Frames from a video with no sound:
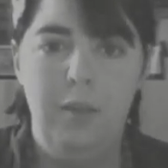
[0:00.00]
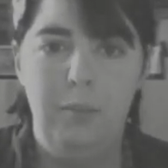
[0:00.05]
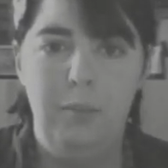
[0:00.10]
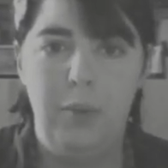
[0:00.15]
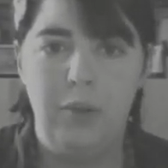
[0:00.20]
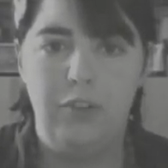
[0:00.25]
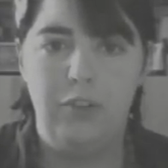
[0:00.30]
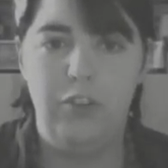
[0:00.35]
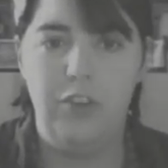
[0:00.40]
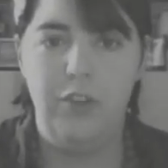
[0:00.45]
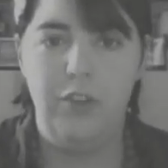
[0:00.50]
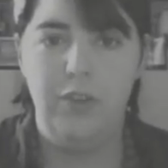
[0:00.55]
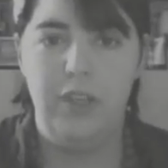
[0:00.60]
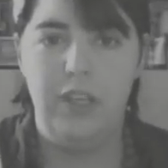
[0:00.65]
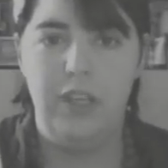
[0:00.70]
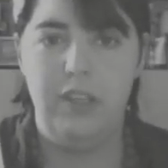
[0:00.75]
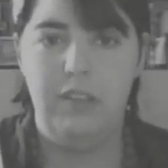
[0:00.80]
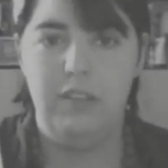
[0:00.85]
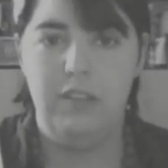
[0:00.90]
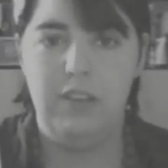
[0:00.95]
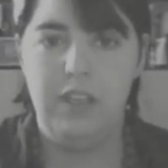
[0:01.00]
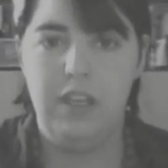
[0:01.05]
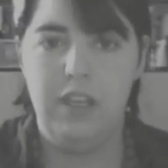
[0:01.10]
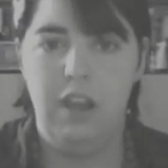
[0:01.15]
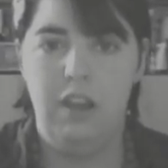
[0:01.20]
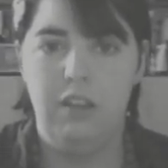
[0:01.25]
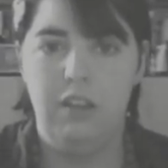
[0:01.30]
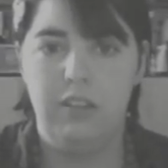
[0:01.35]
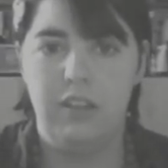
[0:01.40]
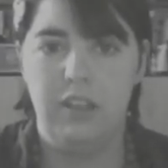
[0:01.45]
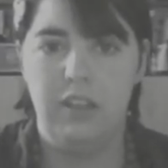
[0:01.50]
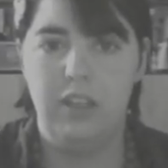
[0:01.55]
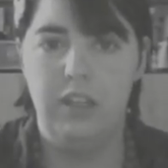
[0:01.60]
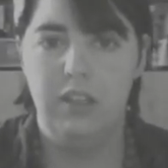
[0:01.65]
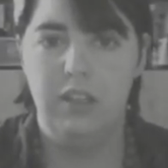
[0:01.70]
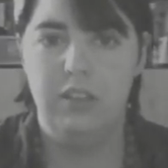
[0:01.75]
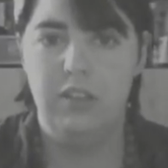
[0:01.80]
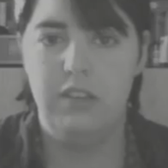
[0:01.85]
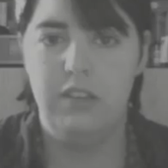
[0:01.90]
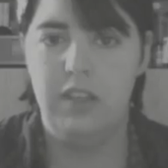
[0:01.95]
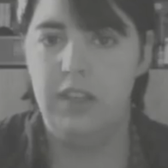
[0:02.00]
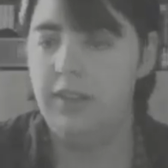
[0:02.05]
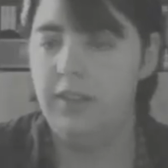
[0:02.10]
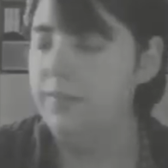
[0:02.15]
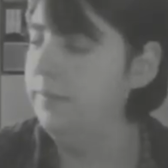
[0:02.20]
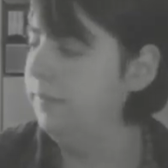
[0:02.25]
Book 2 is The Ask and the Answer.